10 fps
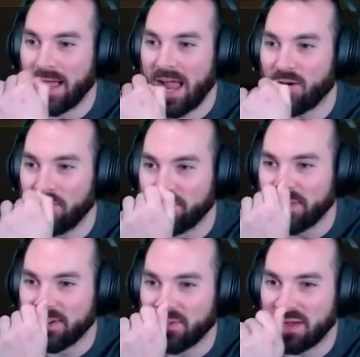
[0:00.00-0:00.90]
Ow.
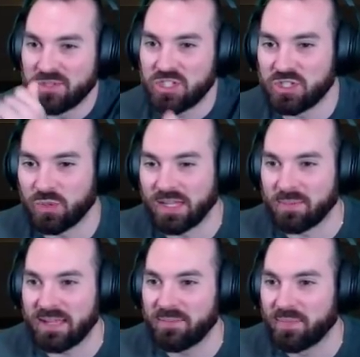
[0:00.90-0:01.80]
Why must you sling at
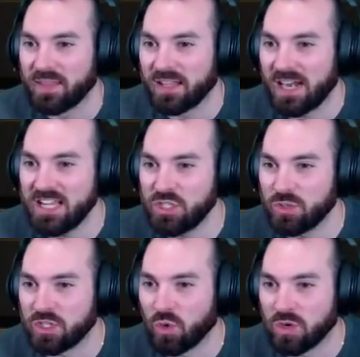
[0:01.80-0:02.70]
me? Can I hit you
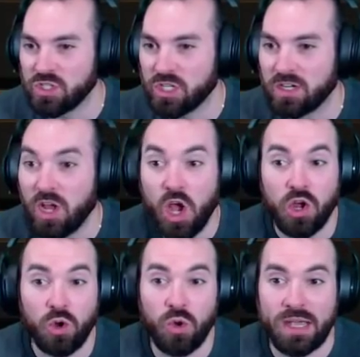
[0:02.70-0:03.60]
with a torch?
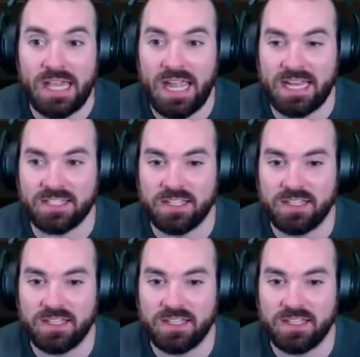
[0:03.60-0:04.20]
Oh, no, I can't.